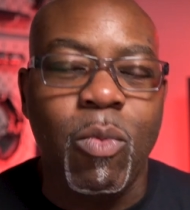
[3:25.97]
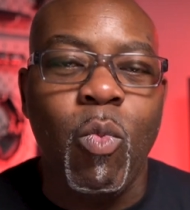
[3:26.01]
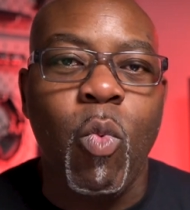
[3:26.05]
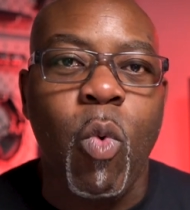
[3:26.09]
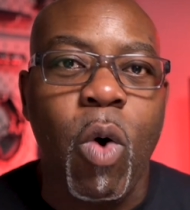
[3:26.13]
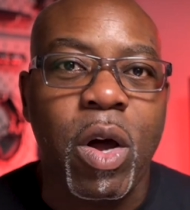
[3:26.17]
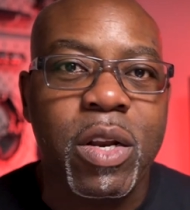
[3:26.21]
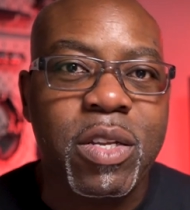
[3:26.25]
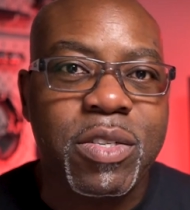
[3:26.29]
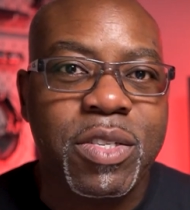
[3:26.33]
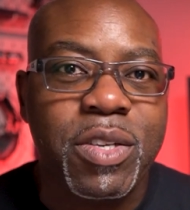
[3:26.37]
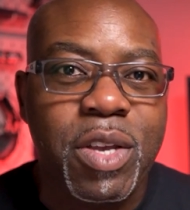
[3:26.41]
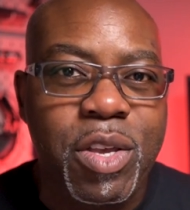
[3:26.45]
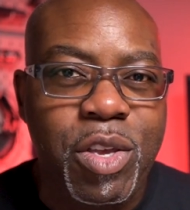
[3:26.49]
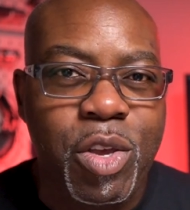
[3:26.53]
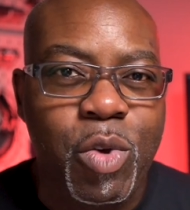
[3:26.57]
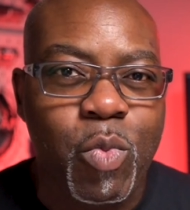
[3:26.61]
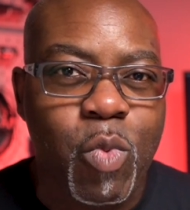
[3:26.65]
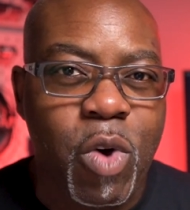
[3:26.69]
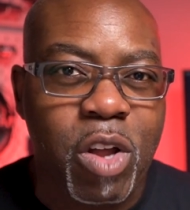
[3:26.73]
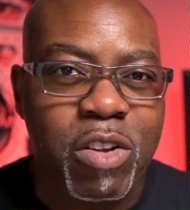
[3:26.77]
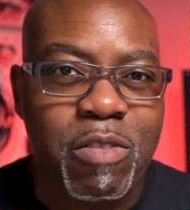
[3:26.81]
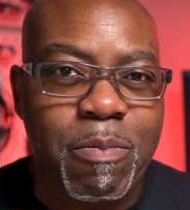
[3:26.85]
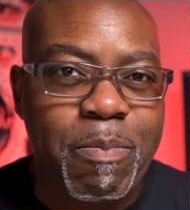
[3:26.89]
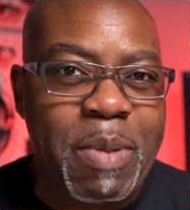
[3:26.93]
What is it you
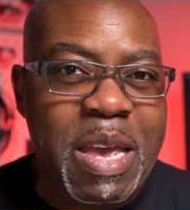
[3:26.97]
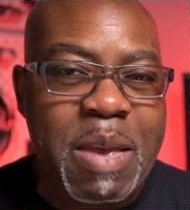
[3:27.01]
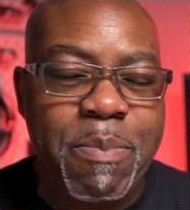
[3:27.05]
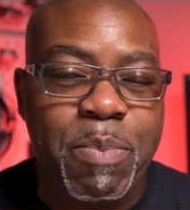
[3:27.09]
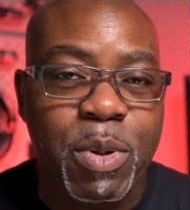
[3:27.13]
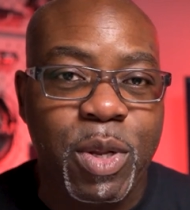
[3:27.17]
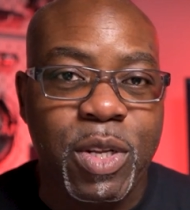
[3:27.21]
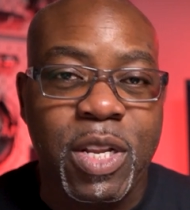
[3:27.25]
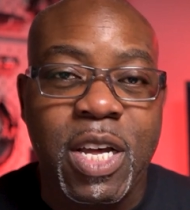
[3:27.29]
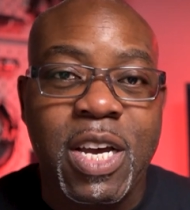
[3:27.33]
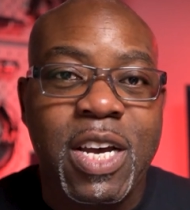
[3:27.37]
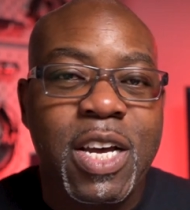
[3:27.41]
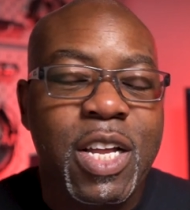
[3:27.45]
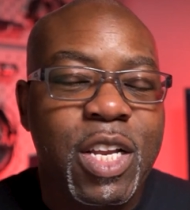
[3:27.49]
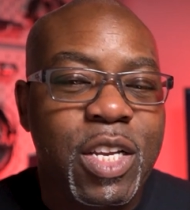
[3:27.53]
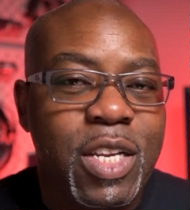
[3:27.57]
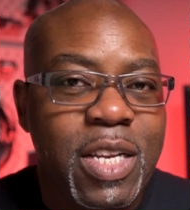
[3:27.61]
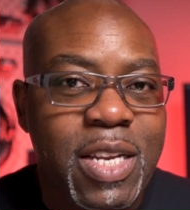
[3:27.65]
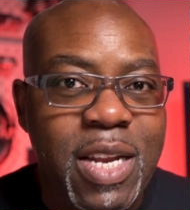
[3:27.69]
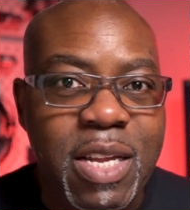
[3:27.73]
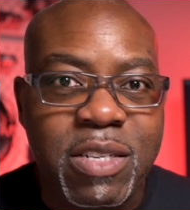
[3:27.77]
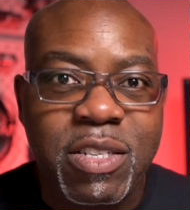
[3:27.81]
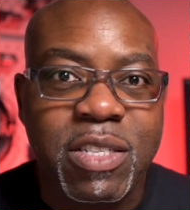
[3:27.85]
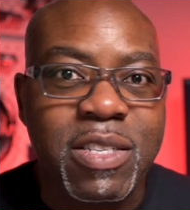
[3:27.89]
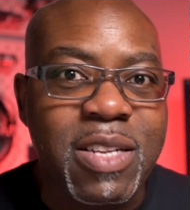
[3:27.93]
want people
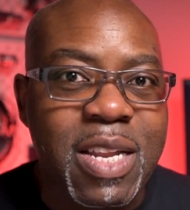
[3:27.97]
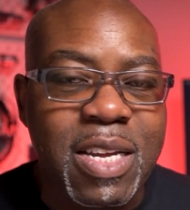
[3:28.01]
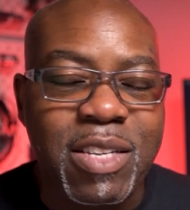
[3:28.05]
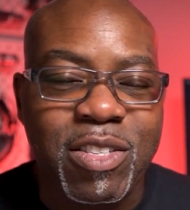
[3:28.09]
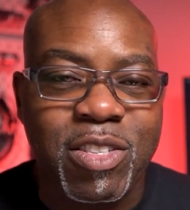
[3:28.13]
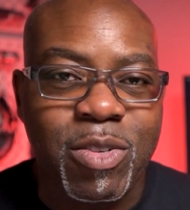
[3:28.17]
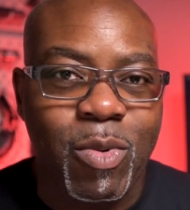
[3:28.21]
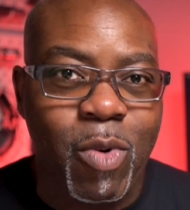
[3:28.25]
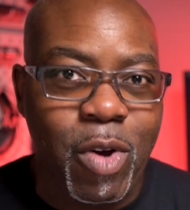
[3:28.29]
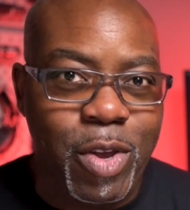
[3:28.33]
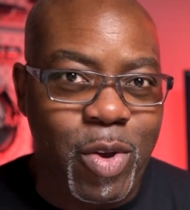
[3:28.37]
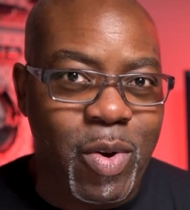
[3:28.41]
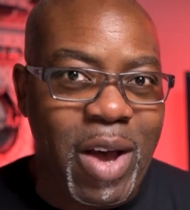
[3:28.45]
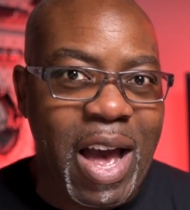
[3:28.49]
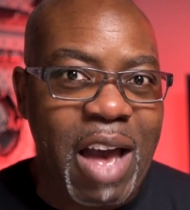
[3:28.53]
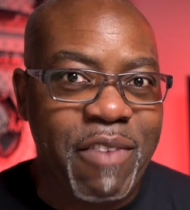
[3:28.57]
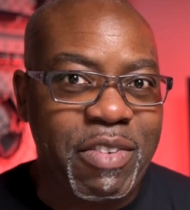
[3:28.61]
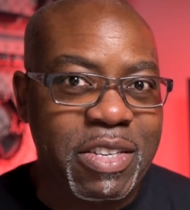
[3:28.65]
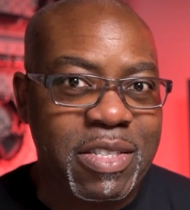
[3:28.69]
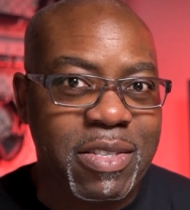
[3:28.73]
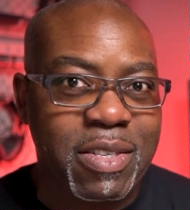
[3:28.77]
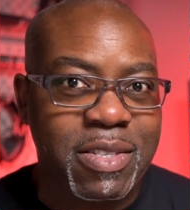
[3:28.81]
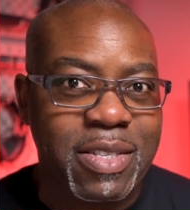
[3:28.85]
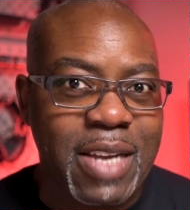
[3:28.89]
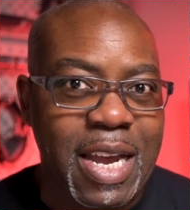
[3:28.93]
listening to what you're
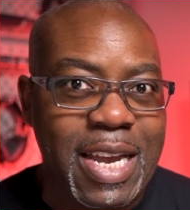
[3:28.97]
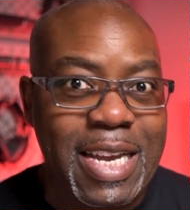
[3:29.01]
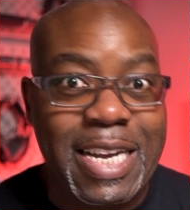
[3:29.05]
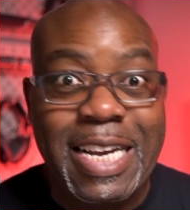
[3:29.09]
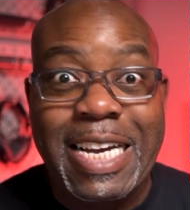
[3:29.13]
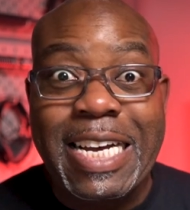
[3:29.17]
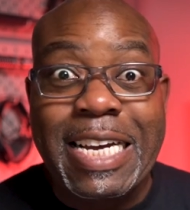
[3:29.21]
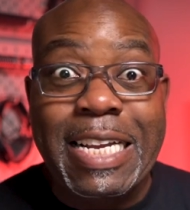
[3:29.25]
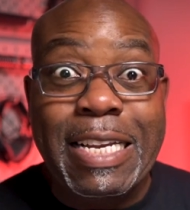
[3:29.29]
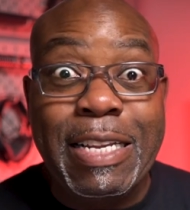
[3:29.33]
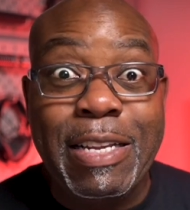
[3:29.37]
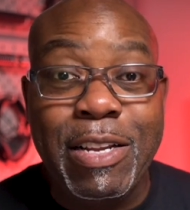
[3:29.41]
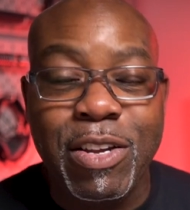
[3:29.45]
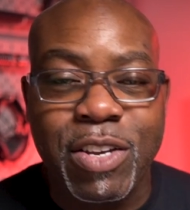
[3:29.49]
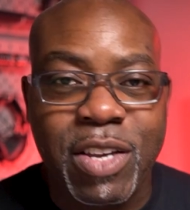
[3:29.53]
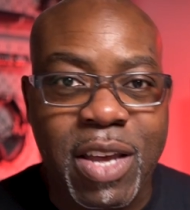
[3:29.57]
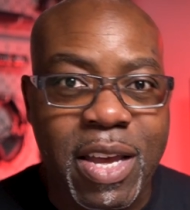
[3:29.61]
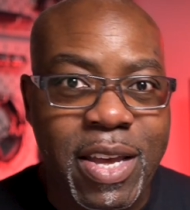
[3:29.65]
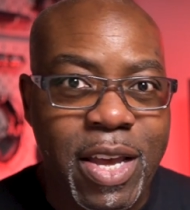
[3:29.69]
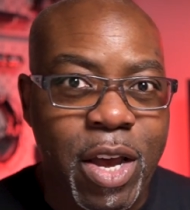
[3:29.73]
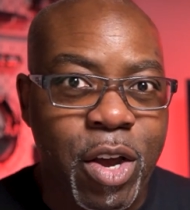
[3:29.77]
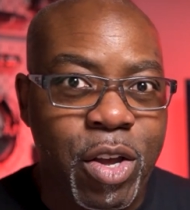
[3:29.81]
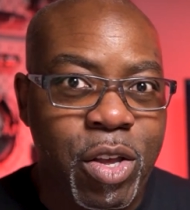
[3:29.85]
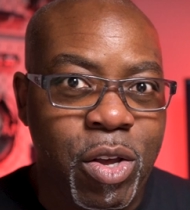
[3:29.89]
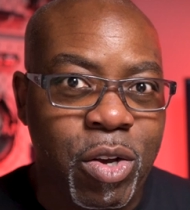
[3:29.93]
having to say,
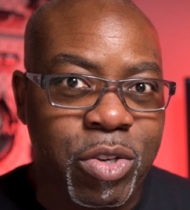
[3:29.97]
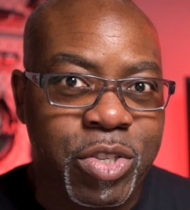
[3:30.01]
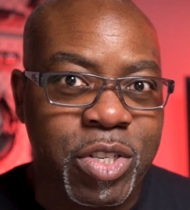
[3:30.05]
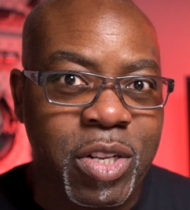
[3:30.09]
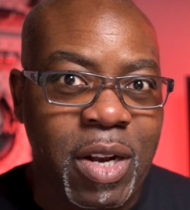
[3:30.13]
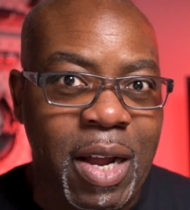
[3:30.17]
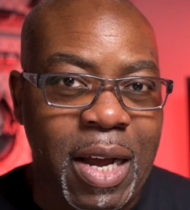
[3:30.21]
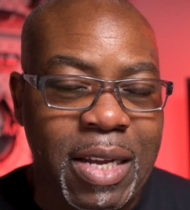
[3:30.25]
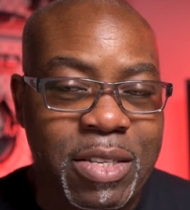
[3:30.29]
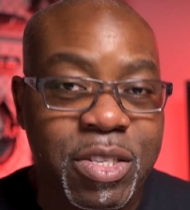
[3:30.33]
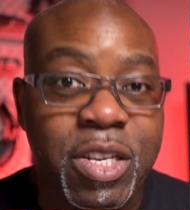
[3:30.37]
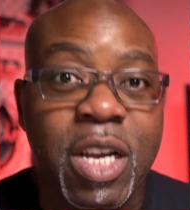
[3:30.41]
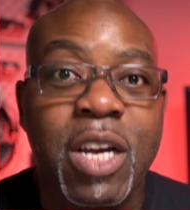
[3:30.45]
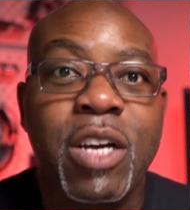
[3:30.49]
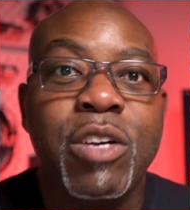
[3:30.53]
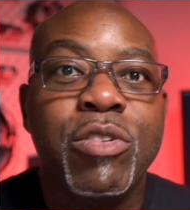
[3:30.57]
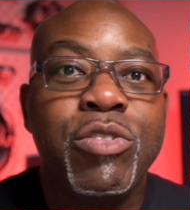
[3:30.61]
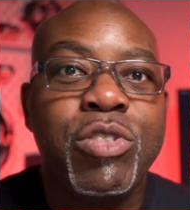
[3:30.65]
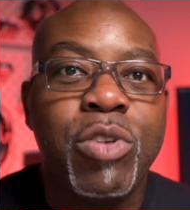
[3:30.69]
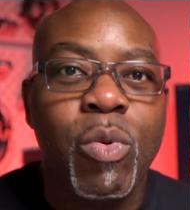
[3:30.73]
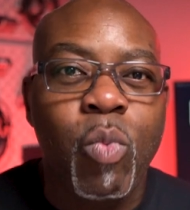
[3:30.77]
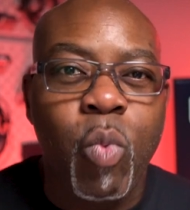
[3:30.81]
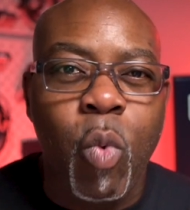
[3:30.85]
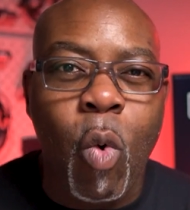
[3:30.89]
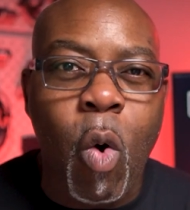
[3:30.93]
looking at your slides,
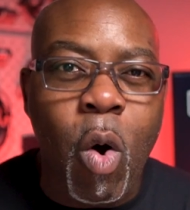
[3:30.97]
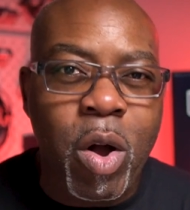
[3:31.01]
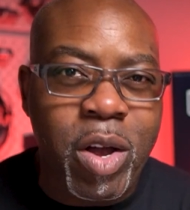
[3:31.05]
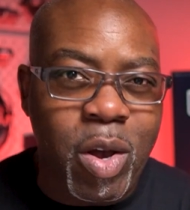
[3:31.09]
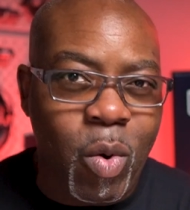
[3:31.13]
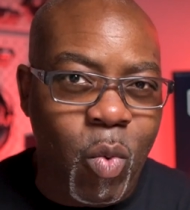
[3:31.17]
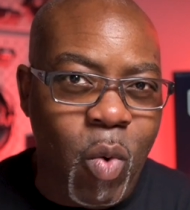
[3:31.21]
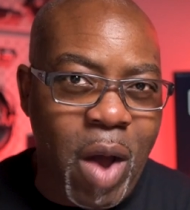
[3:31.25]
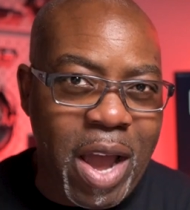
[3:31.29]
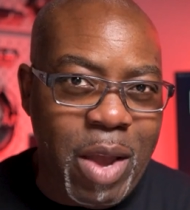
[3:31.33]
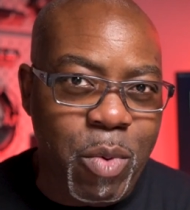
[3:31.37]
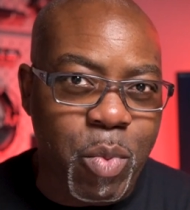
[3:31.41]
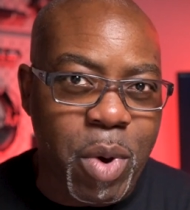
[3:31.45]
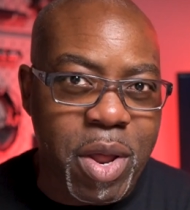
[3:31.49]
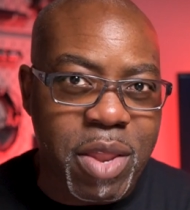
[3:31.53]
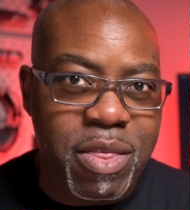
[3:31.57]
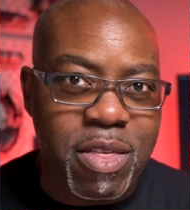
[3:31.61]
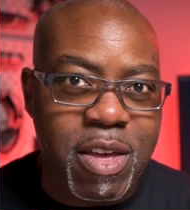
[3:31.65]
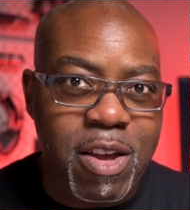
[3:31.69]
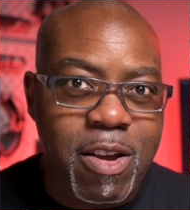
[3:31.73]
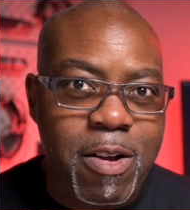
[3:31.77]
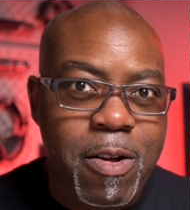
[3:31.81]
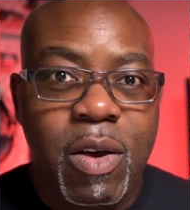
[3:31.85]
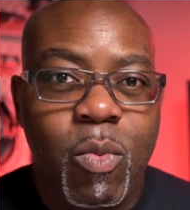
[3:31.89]
to walk away with?